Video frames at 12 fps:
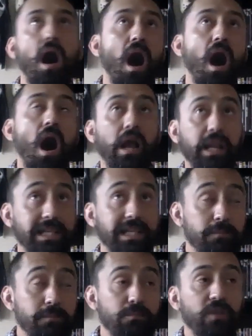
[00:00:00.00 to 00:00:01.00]
audience
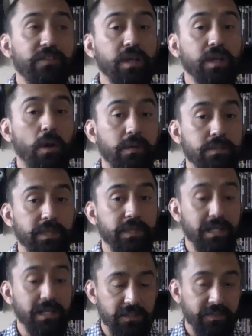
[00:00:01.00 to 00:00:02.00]
and moviegoers
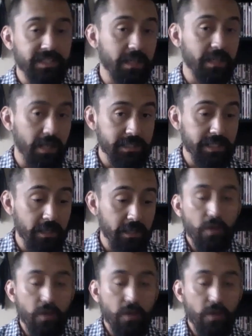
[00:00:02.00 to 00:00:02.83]
because of its content.